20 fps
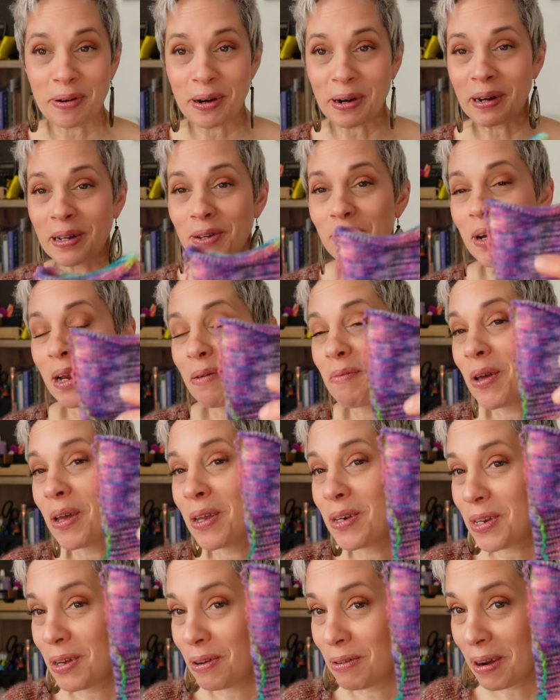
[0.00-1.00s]
part when I'm
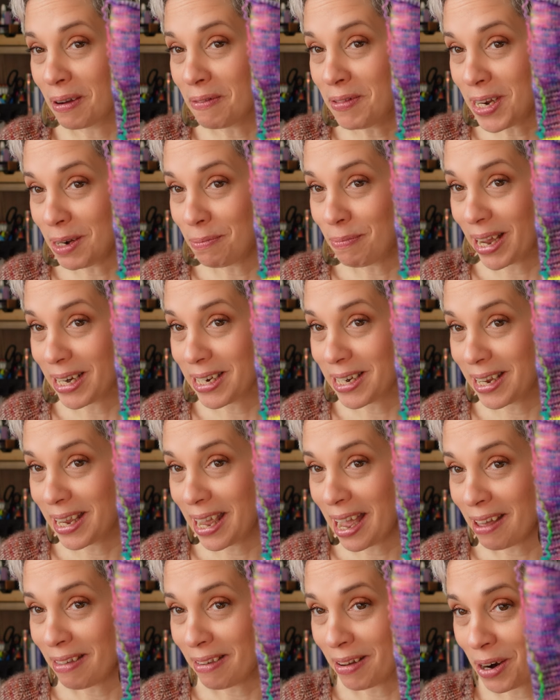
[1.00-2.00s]
going to graft it back
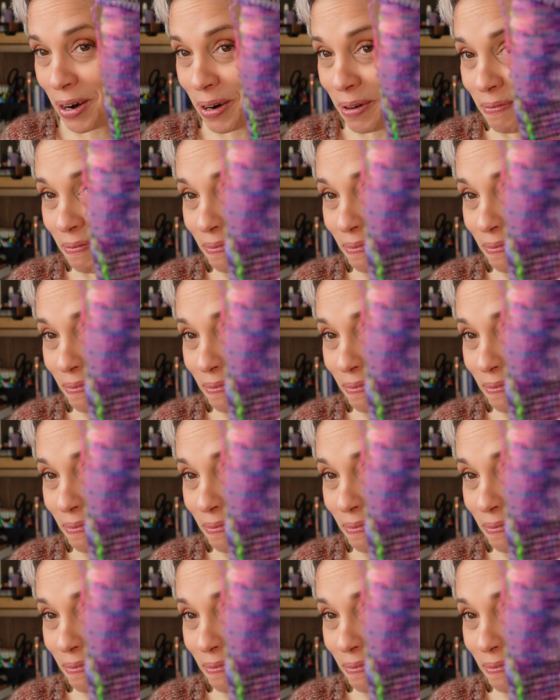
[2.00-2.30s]
together.